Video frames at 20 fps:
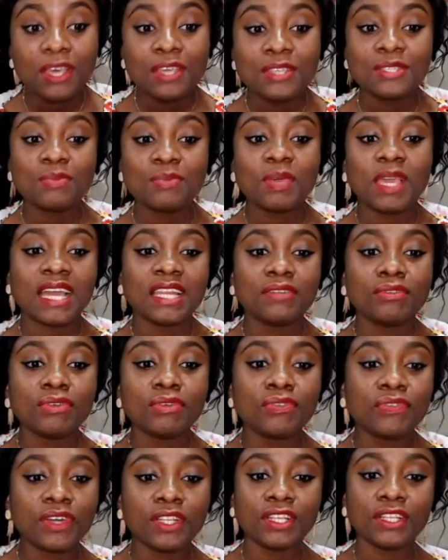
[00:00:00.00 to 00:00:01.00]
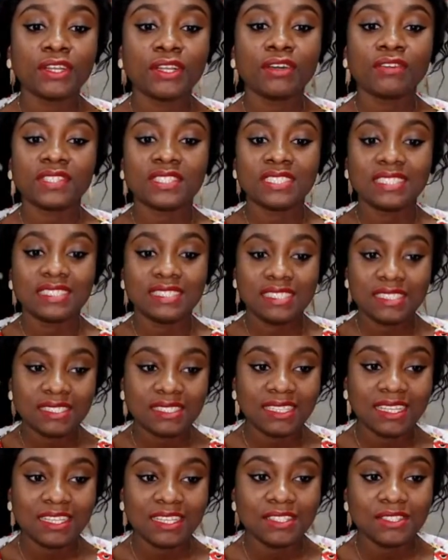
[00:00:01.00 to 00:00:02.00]
So we can even fall in love at a
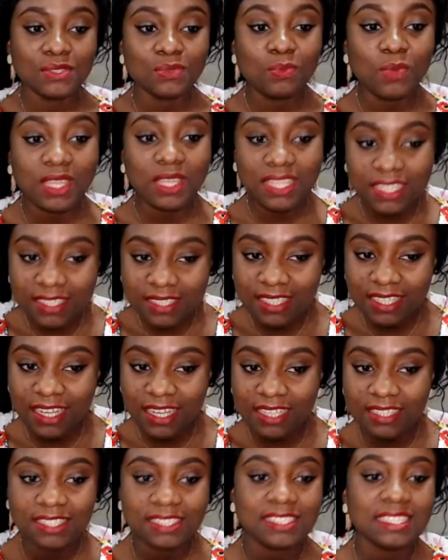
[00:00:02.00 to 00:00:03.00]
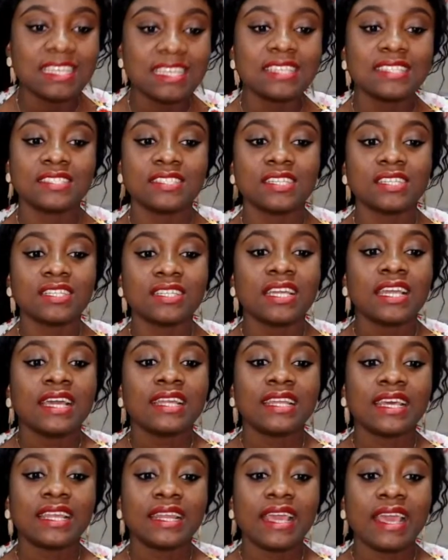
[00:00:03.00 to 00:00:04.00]
distance. With the internet, it's easier
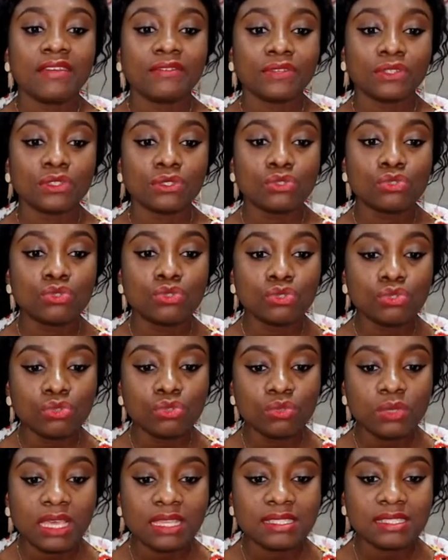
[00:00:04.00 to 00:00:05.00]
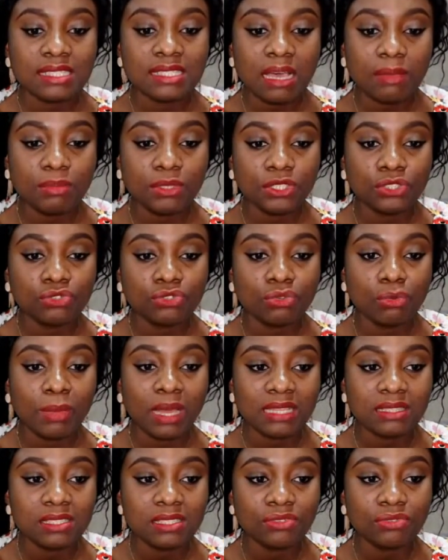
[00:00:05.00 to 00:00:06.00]
than ever to establish
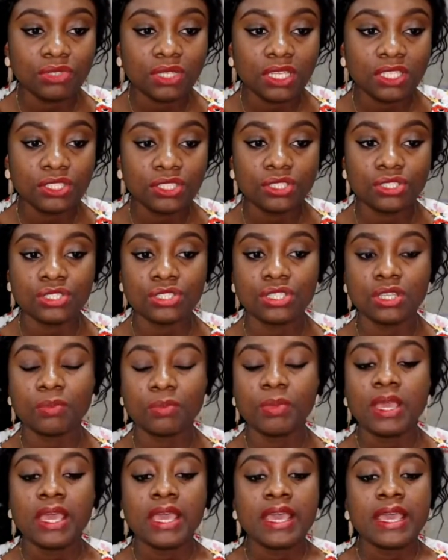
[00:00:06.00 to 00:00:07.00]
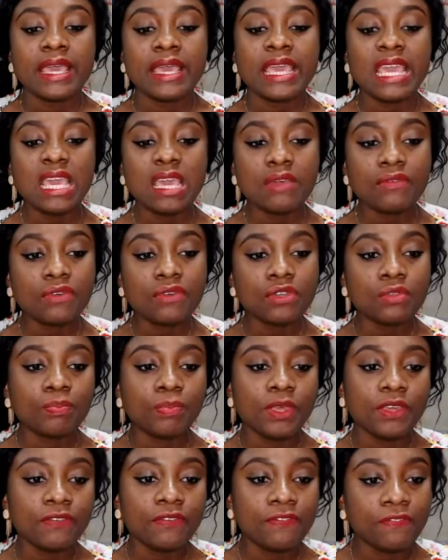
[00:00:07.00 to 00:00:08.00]
romantic relationship even
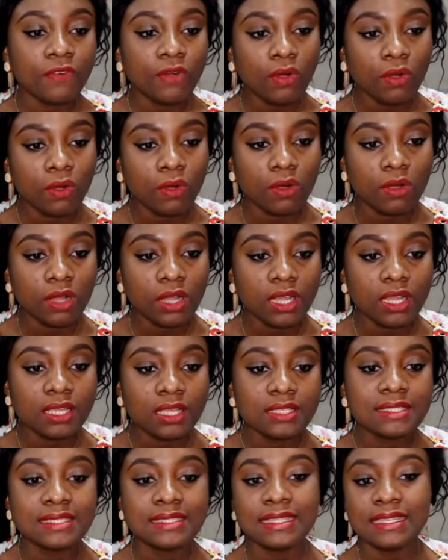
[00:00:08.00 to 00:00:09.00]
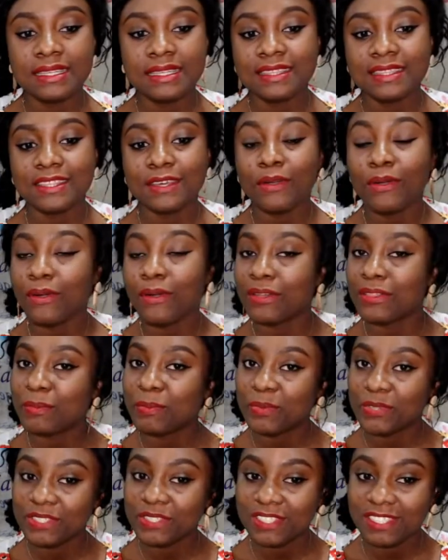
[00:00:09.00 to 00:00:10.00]
before seeing the other
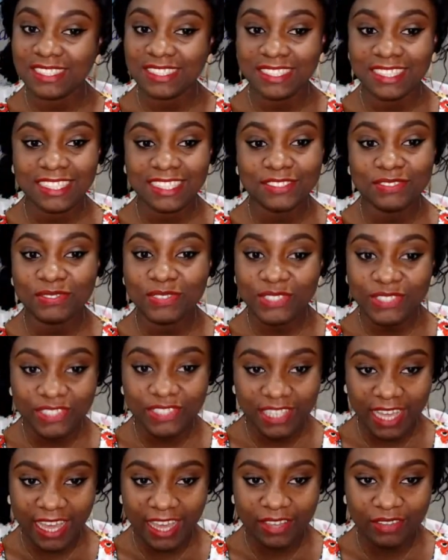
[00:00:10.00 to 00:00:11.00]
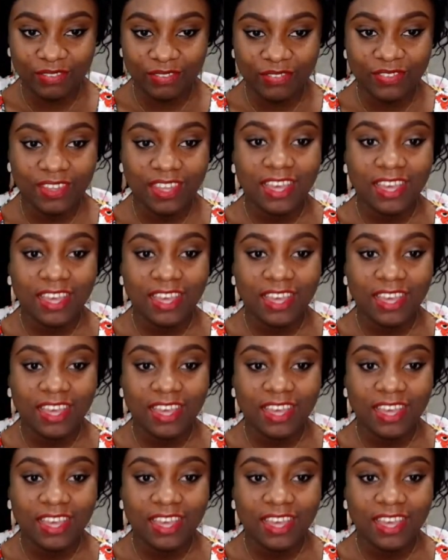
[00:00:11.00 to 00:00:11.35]
person in real life.